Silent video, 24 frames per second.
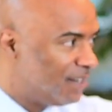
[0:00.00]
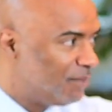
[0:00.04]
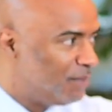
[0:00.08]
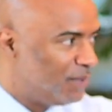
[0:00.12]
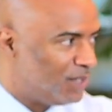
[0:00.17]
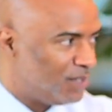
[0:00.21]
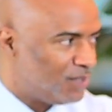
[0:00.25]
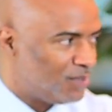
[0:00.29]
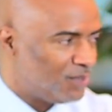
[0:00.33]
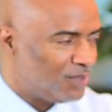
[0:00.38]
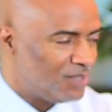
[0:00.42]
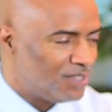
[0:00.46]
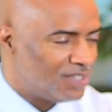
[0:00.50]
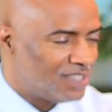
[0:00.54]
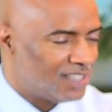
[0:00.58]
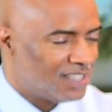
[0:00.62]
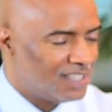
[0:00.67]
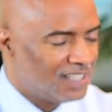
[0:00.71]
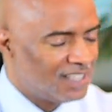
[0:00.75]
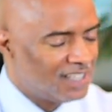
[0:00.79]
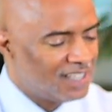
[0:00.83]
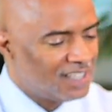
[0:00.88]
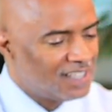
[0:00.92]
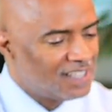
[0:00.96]
abuse.
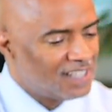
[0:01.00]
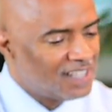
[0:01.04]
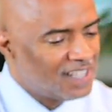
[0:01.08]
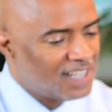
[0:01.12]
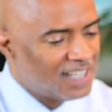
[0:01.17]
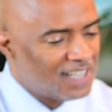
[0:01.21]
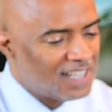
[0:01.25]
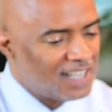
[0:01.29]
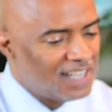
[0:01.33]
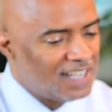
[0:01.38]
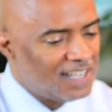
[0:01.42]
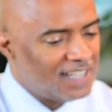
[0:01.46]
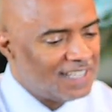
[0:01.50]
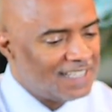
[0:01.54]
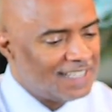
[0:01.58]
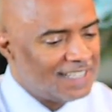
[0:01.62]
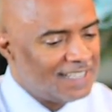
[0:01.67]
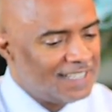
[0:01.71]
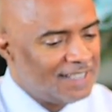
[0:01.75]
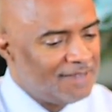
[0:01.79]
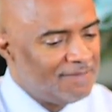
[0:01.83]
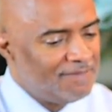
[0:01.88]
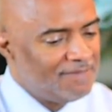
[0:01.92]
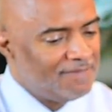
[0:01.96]

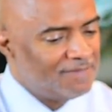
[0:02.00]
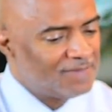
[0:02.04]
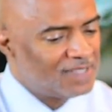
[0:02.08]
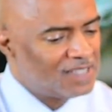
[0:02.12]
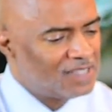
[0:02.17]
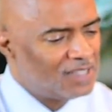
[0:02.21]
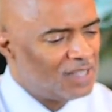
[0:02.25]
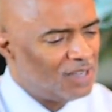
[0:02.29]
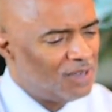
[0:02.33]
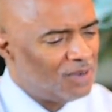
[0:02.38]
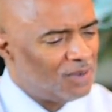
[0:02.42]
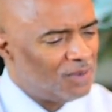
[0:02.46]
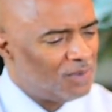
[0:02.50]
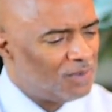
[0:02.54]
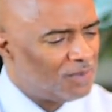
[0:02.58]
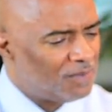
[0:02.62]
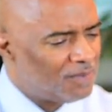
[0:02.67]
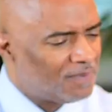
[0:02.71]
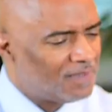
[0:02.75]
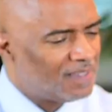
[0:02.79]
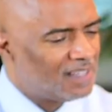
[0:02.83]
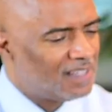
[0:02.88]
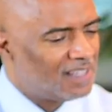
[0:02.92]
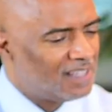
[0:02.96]
So,
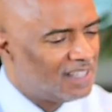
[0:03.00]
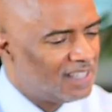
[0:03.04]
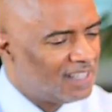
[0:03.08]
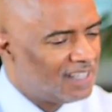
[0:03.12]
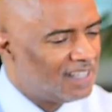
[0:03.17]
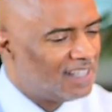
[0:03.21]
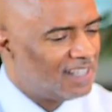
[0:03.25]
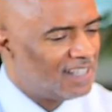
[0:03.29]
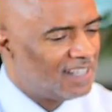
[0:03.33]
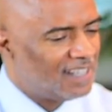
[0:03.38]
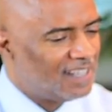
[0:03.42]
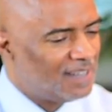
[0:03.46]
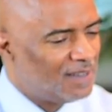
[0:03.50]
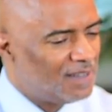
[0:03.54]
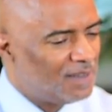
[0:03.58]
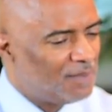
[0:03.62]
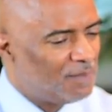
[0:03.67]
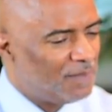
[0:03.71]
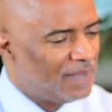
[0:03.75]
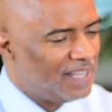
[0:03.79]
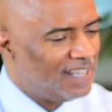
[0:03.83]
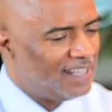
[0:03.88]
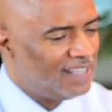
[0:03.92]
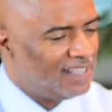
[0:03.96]

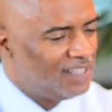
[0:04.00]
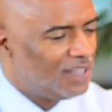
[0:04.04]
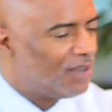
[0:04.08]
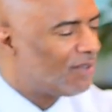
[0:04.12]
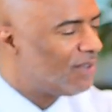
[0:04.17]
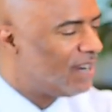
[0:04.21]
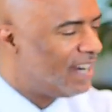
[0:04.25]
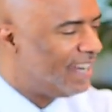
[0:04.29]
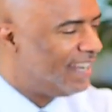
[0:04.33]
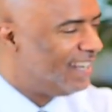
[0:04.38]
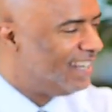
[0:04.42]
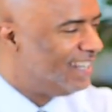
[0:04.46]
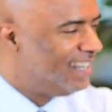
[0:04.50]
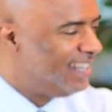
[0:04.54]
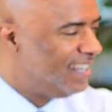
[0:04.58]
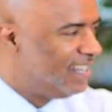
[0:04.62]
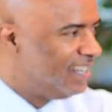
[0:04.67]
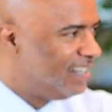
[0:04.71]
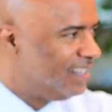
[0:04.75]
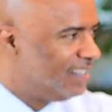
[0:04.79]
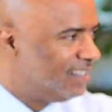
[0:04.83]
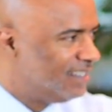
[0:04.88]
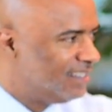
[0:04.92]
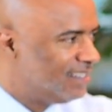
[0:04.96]
but you're right, it
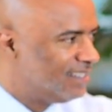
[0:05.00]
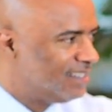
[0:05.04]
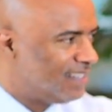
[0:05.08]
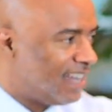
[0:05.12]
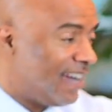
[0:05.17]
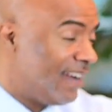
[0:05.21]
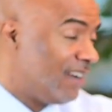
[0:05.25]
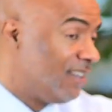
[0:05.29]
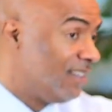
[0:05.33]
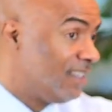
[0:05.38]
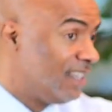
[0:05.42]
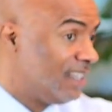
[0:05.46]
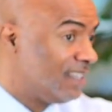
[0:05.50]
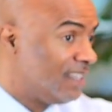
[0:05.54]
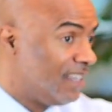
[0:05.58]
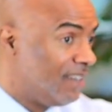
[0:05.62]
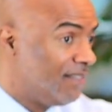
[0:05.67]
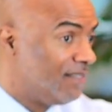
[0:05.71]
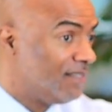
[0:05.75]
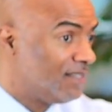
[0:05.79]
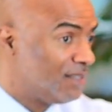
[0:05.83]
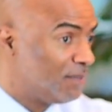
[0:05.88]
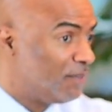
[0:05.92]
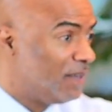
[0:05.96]
didn't, I don't think they
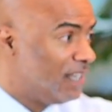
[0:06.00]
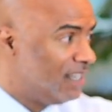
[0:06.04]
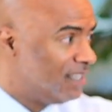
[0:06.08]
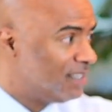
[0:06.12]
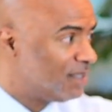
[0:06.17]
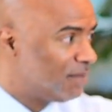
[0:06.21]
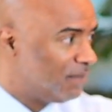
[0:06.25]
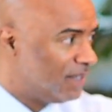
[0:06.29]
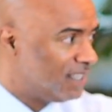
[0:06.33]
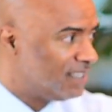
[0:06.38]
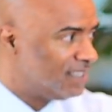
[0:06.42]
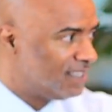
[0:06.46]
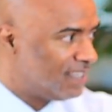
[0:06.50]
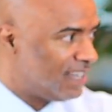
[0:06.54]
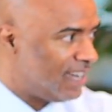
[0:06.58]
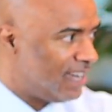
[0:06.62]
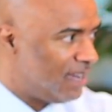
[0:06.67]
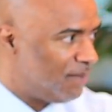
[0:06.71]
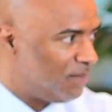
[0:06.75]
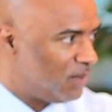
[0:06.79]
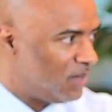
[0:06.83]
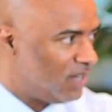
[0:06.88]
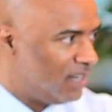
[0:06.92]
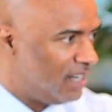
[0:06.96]
spent as much
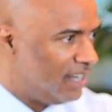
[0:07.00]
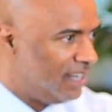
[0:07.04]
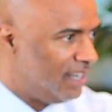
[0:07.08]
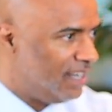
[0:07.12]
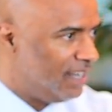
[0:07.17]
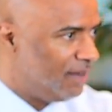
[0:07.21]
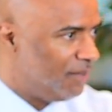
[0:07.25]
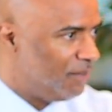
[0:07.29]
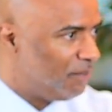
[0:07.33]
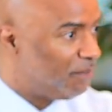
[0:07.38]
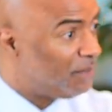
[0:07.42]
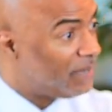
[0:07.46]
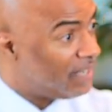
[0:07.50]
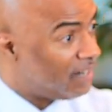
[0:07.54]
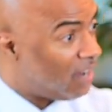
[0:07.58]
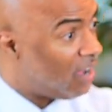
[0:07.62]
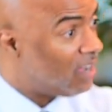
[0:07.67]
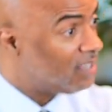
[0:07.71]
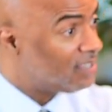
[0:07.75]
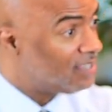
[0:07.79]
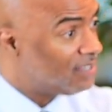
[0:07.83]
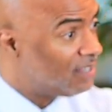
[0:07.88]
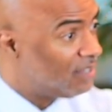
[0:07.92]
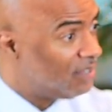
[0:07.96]
time on it. But
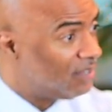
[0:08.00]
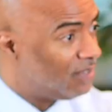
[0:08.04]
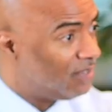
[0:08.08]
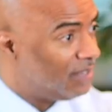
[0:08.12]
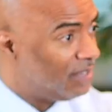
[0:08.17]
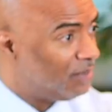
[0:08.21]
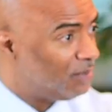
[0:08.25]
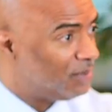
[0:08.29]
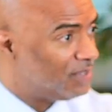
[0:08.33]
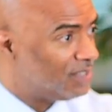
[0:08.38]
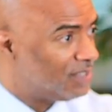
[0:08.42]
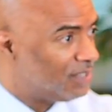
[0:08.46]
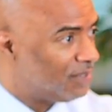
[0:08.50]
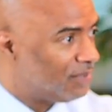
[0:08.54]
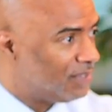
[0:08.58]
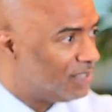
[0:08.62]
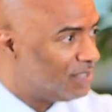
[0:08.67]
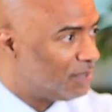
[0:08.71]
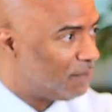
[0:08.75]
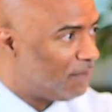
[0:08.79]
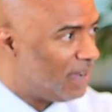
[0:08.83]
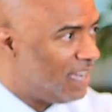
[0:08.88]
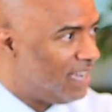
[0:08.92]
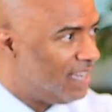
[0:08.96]
also, it was the
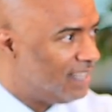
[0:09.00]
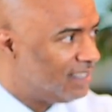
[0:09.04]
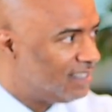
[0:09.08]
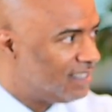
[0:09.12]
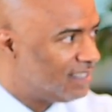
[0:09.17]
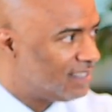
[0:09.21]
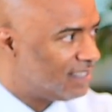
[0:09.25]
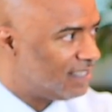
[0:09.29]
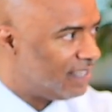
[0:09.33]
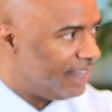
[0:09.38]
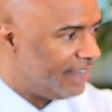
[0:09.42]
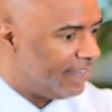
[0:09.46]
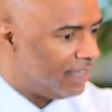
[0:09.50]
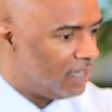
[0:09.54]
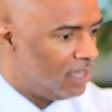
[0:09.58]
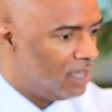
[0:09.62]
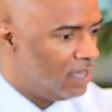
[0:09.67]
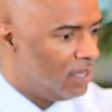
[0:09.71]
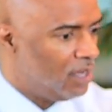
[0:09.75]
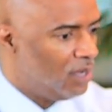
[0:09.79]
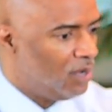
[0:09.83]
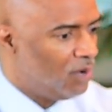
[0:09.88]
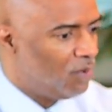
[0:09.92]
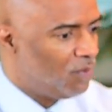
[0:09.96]
response. Like,
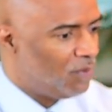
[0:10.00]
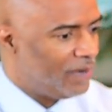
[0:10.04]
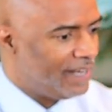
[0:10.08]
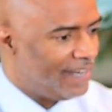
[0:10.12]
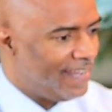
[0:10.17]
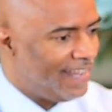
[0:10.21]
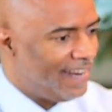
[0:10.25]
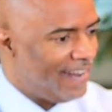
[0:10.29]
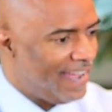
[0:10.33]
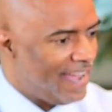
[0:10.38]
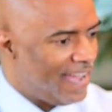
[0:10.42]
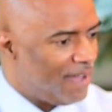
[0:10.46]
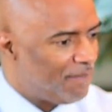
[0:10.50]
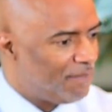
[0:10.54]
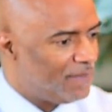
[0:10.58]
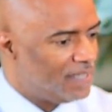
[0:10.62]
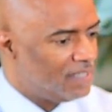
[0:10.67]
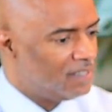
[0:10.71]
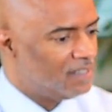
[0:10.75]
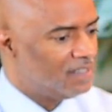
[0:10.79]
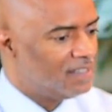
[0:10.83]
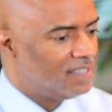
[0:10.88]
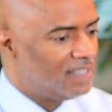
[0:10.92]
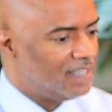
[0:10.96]
when that
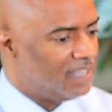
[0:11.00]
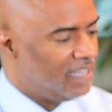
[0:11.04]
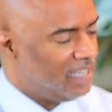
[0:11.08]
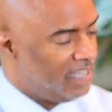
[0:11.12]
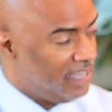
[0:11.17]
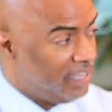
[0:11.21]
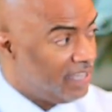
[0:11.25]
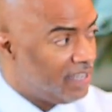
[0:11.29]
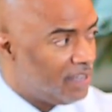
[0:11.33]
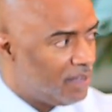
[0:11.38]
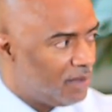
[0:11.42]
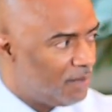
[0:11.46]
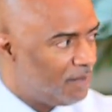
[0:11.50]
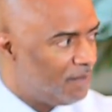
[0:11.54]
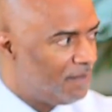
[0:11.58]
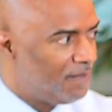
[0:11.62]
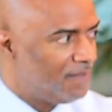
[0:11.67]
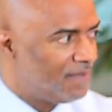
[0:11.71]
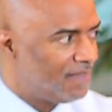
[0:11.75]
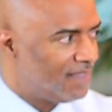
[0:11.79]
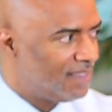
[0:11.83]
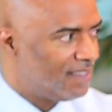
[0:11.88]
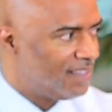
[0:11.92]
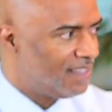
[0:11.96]
happened to him,
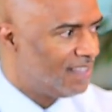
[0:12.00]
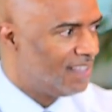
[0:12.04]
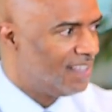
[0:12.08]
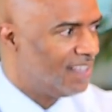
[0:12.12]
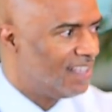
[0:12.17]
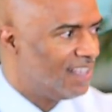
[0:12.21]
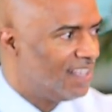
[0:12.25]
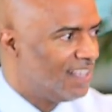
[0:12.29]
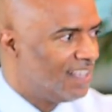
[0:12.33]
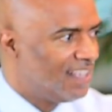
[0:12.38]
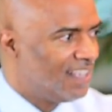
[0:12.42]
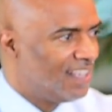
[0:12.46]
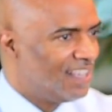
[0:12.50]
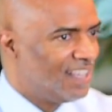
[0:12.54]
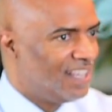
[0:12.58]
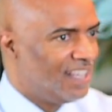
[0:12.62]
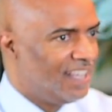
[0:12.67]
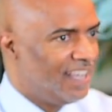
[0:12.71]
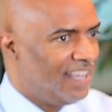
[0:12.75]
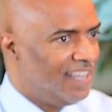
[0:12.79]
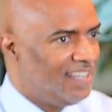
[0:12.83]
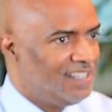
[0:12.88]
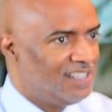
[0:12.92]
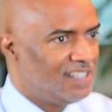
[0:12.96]

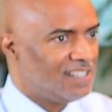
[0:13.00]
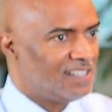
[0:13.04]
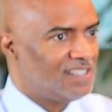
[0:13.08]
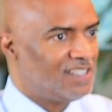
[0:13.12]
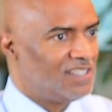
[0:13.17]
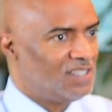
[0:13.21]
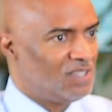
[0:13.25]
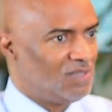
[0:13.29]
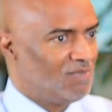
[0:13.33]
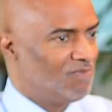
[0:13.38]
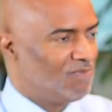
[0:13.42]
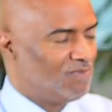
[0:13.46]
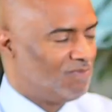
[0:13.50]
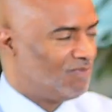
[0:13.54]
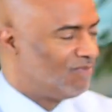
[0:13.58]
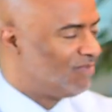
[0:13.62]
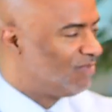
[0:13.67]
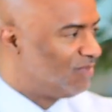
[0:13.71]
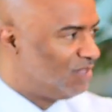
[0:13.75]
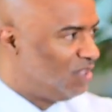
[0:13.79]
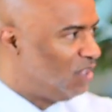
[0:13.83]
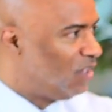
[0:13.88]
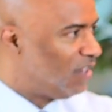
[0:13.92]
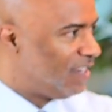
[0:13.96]
he just
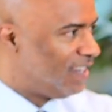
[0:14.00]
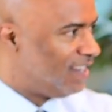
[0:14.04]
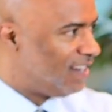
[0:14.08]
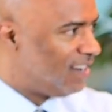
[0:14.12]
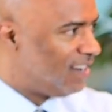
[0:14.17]
took